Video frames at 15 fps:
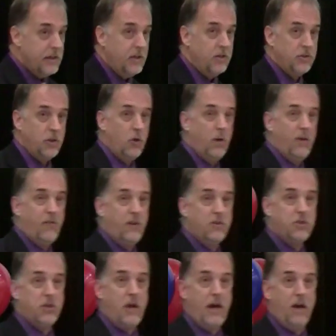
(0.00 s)
So if your
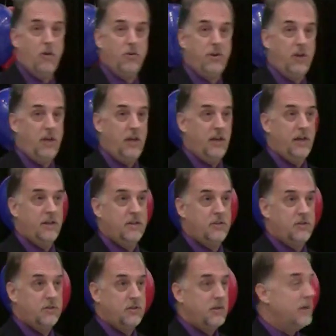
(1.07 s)
child
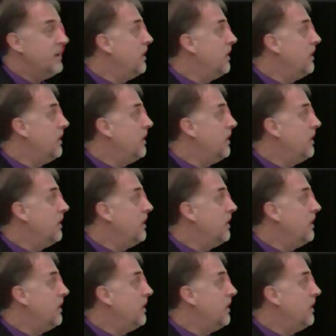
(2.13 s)
is